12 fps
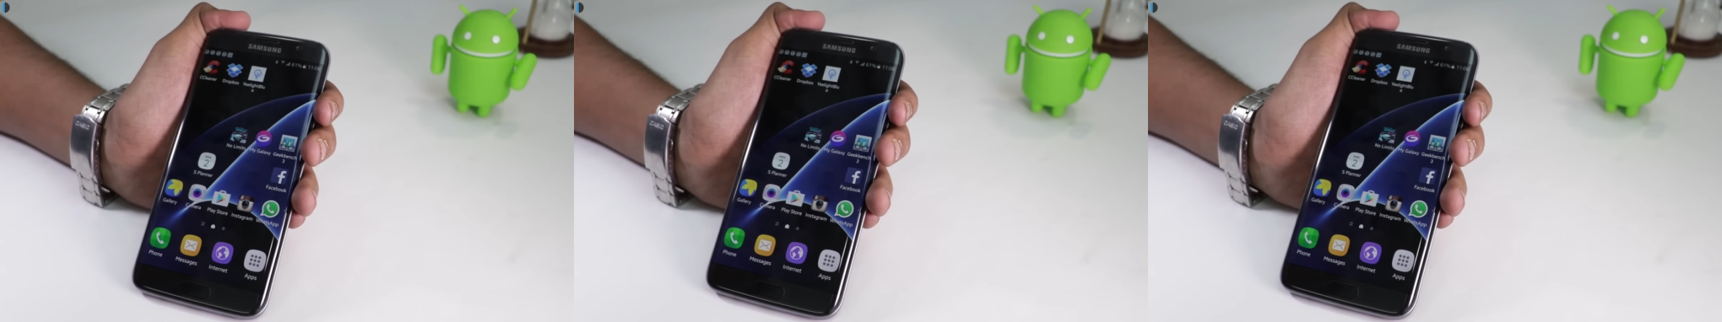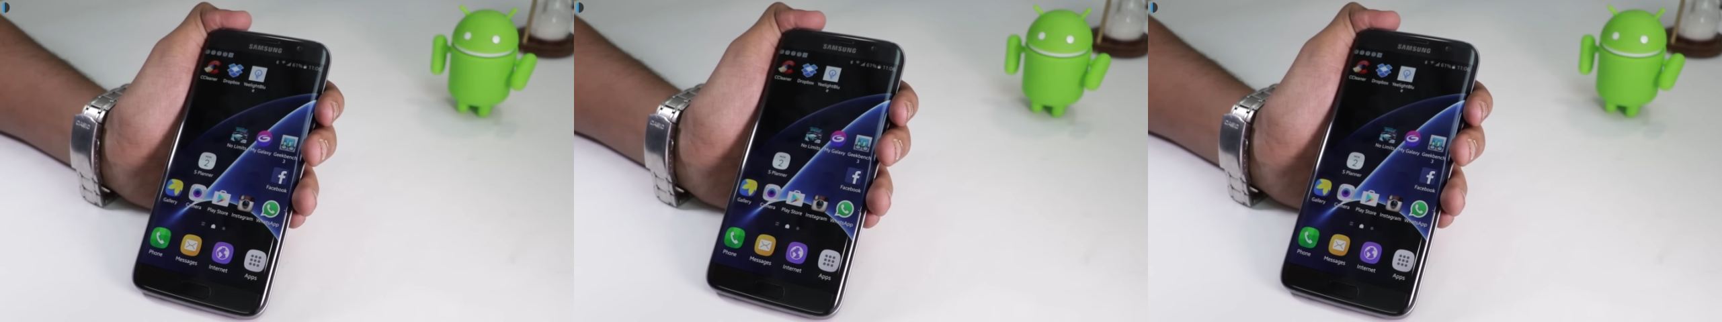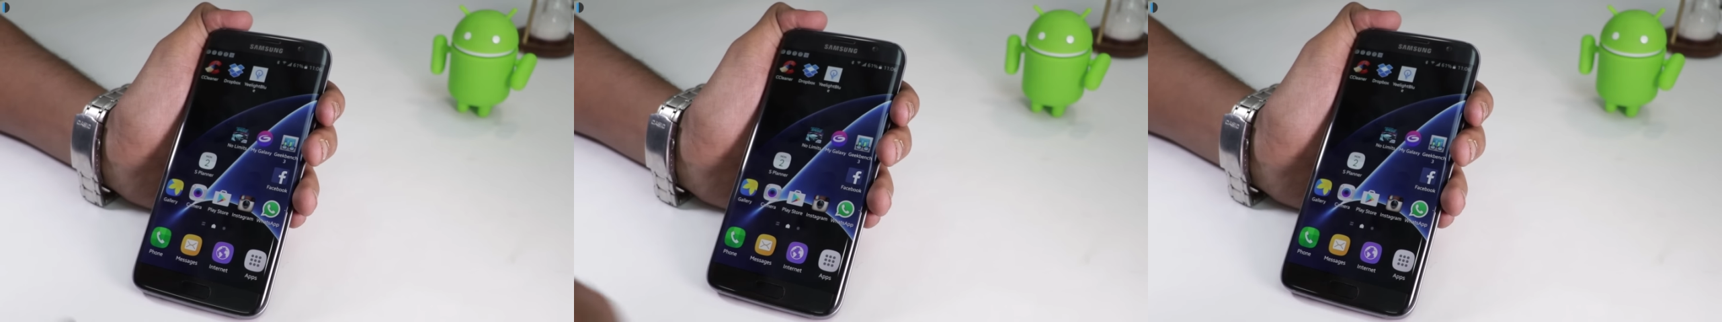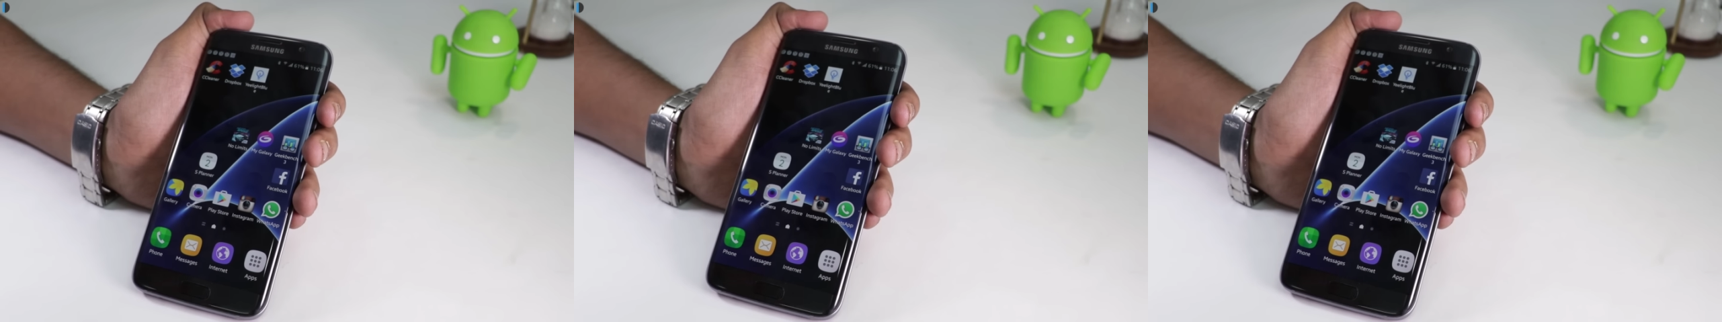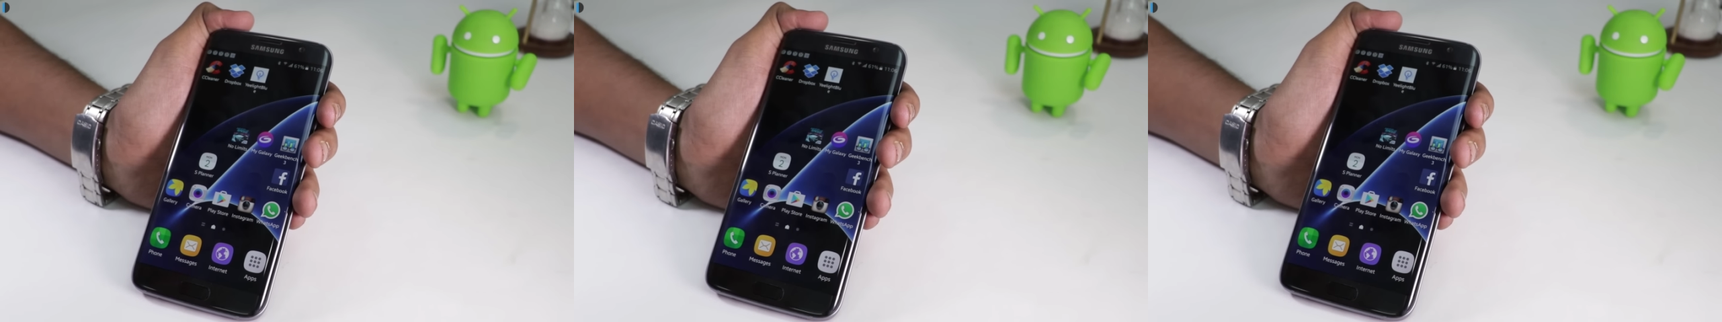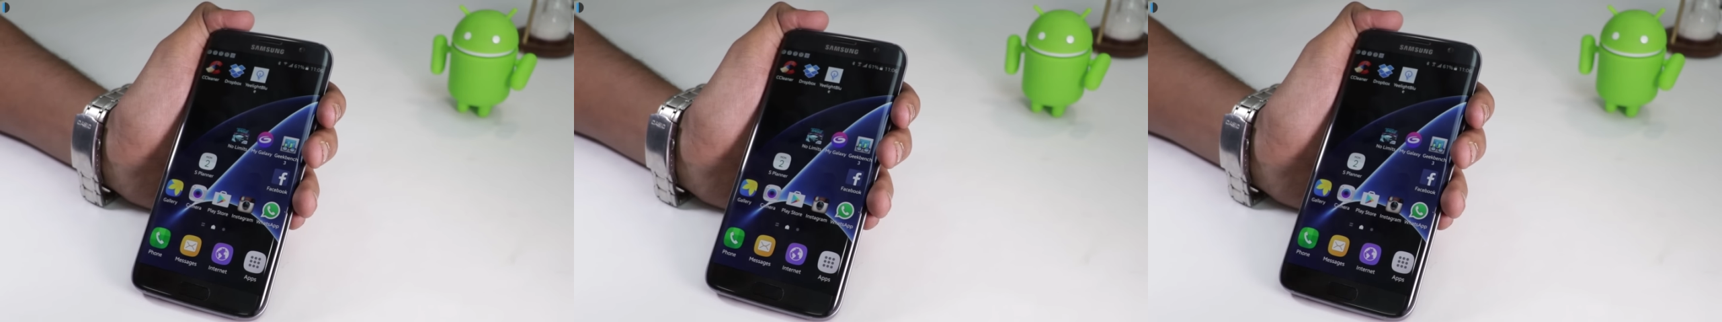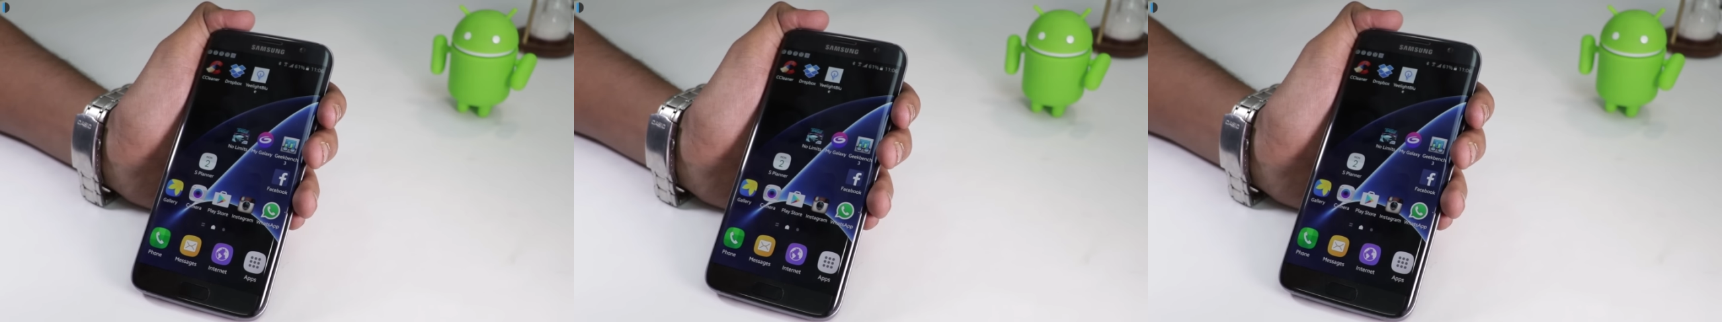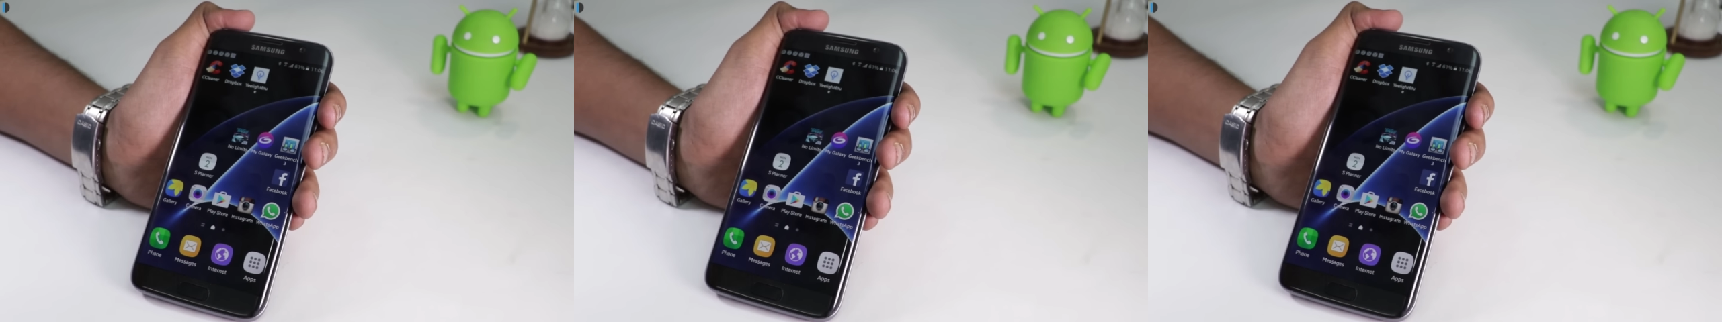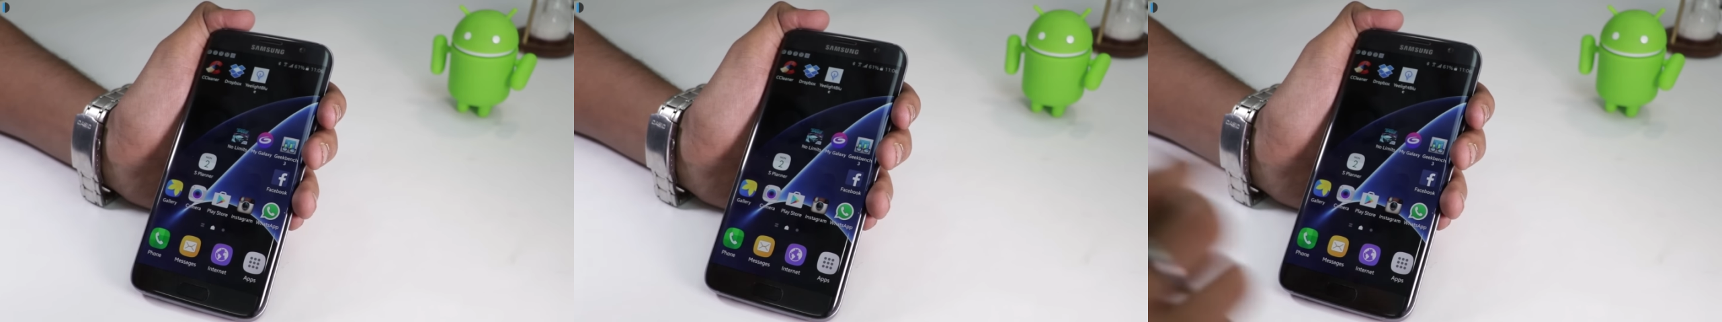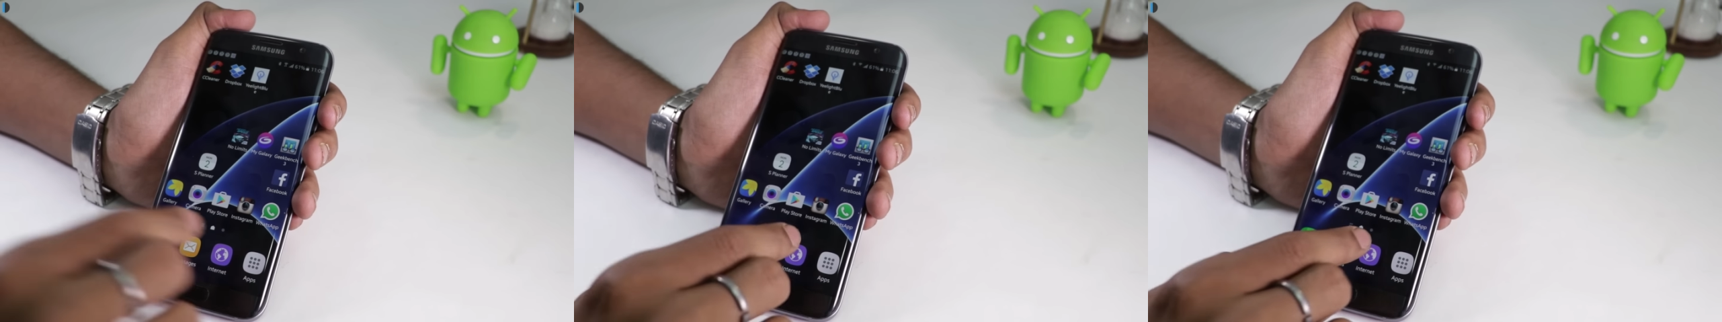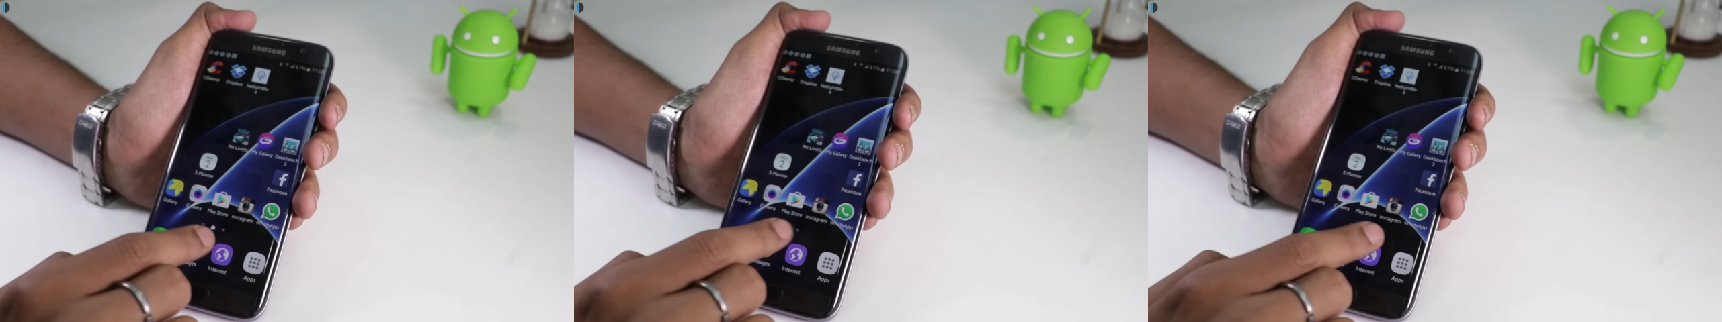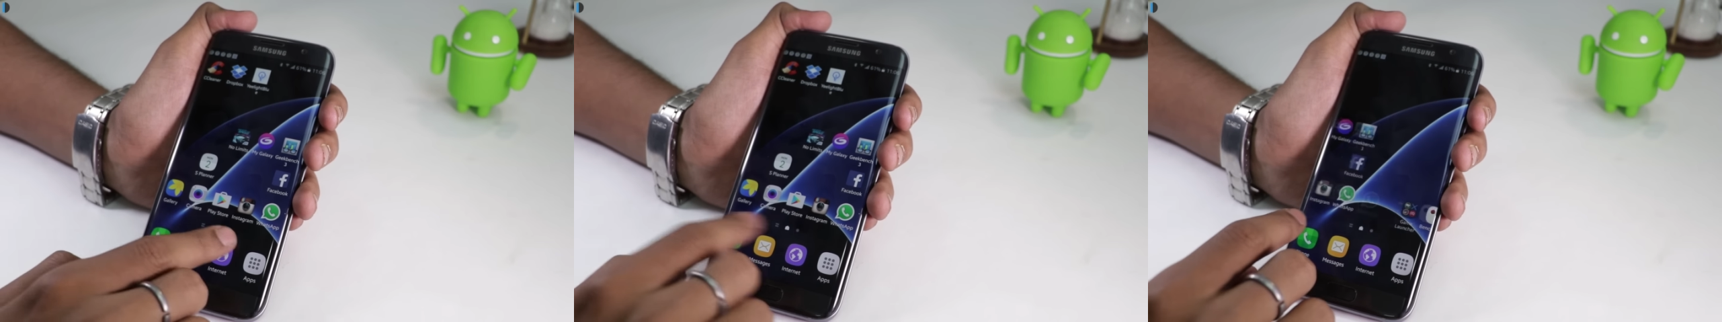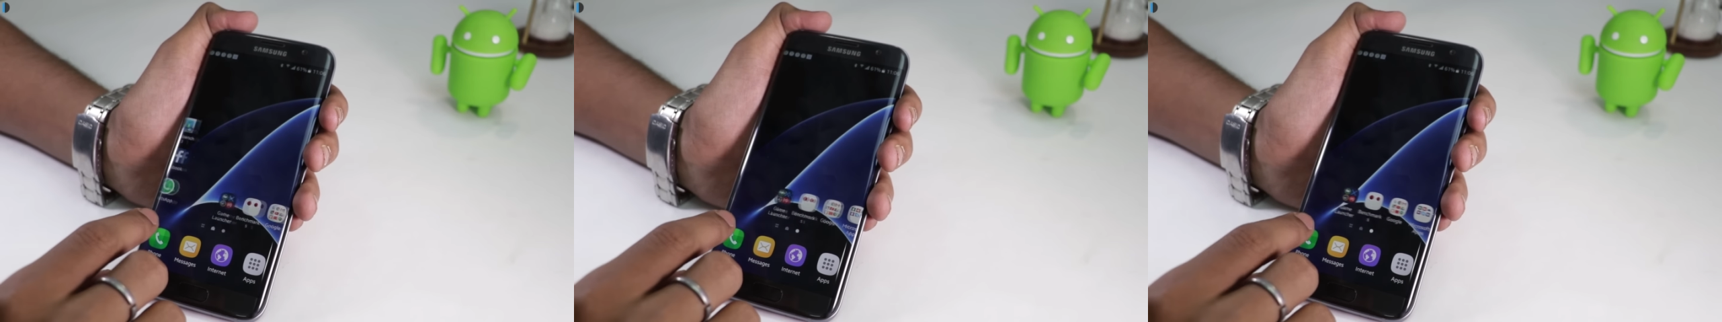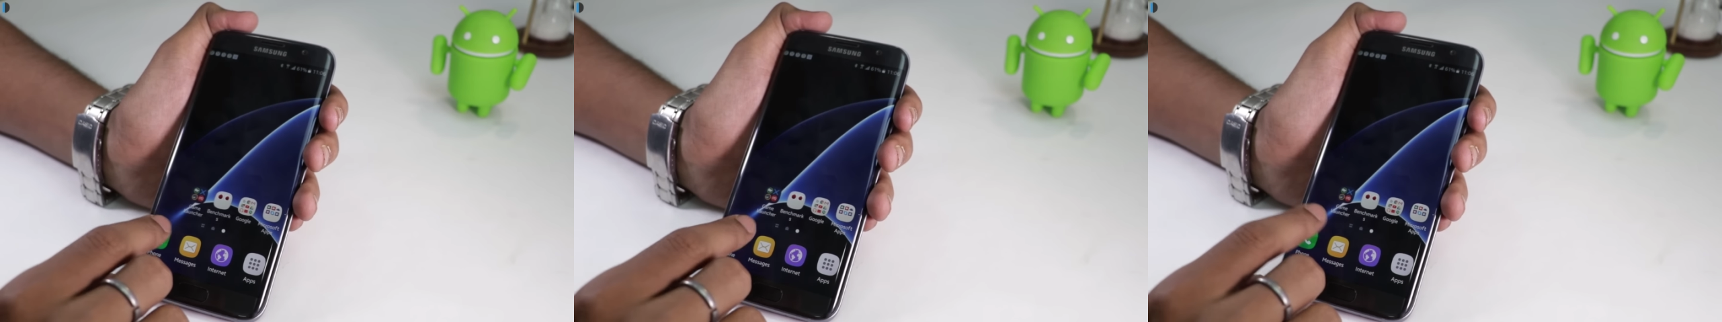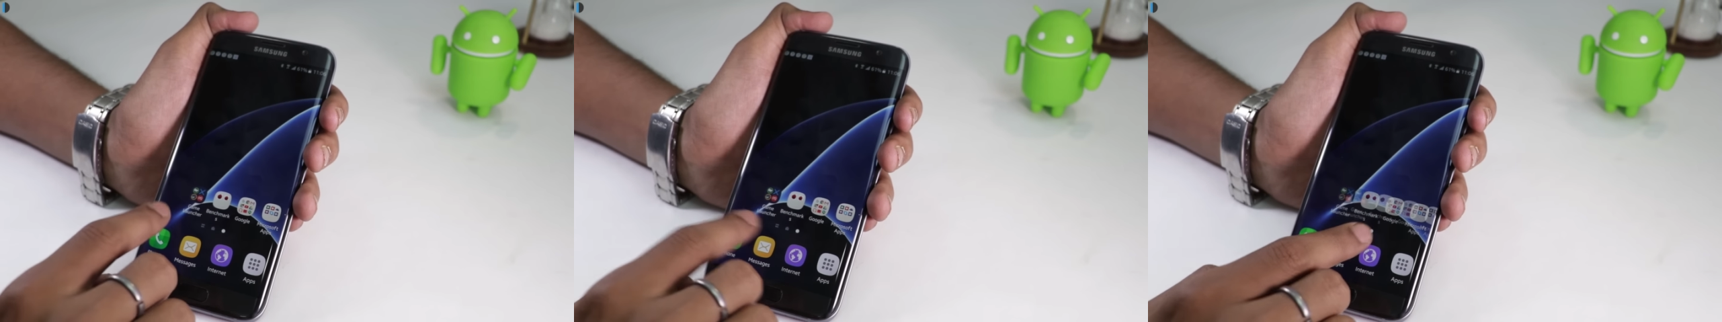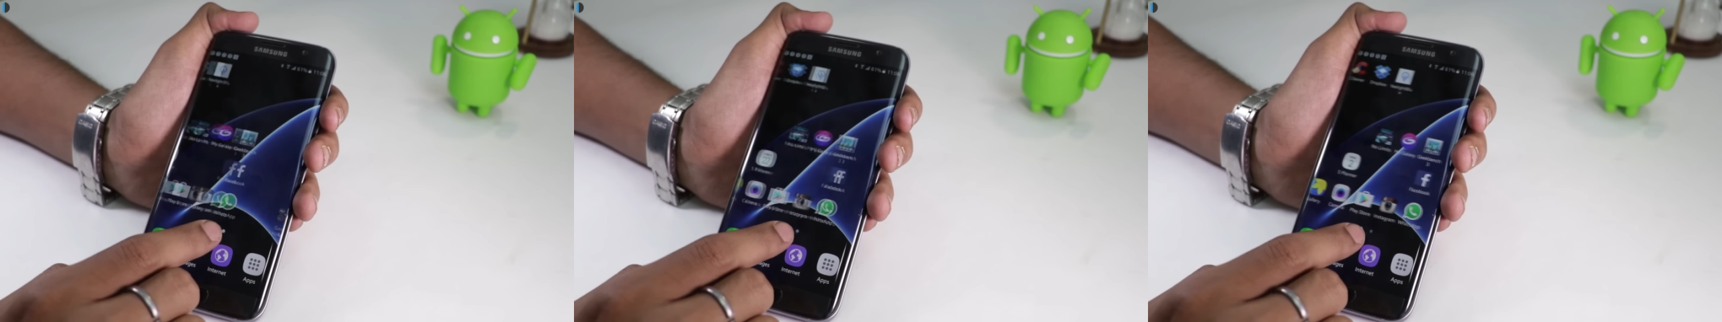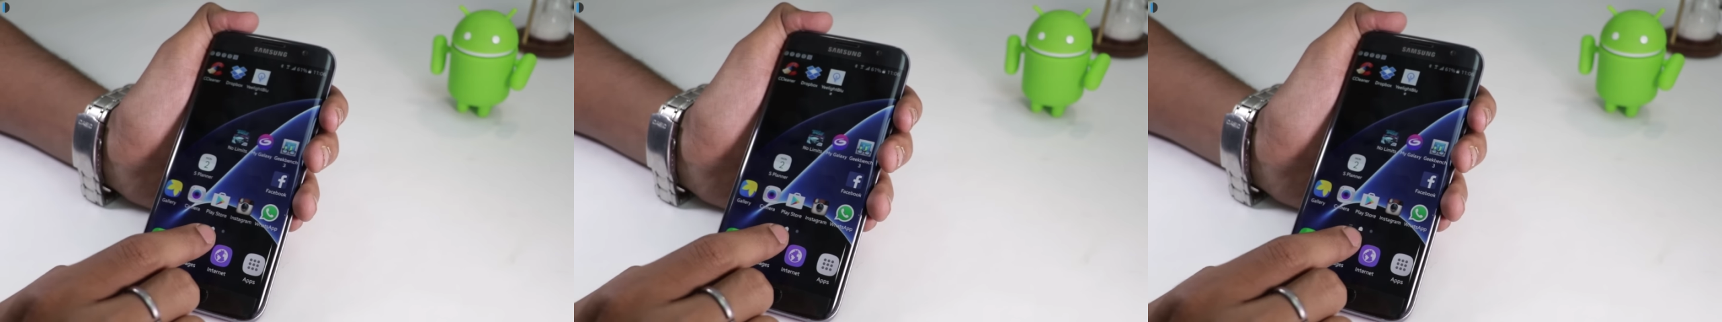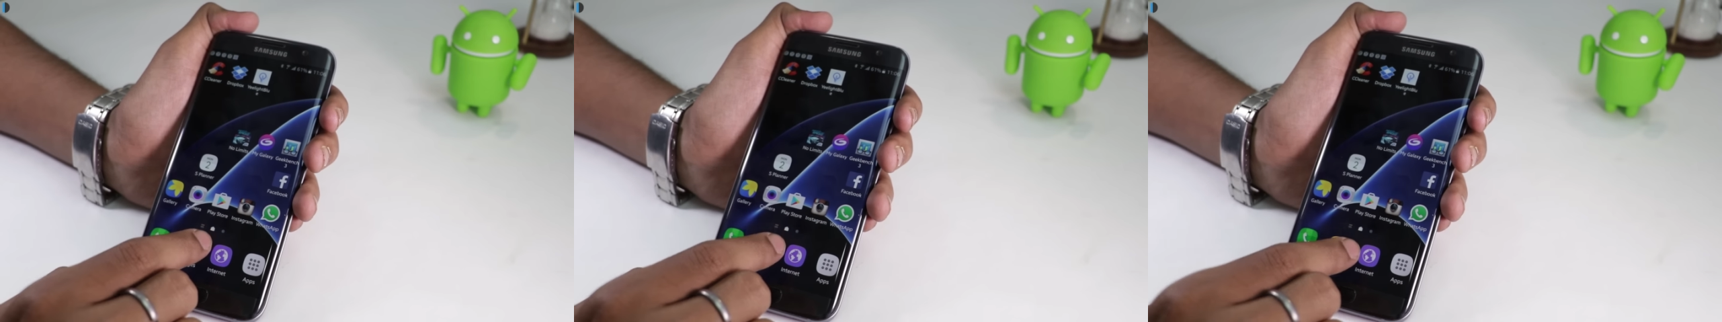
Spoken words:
[unreadable: no face in view]